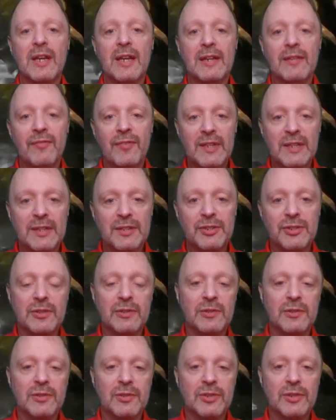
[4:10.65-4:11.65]
and
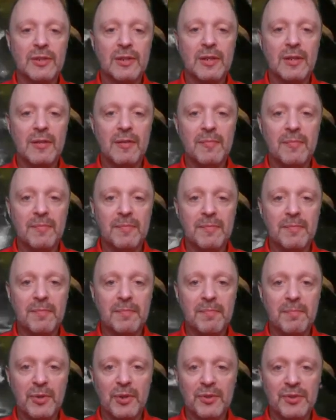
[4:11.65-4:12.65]
features
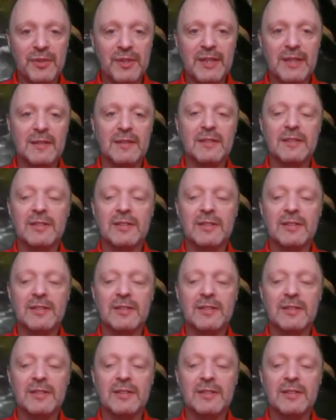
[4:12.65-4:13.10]
built in.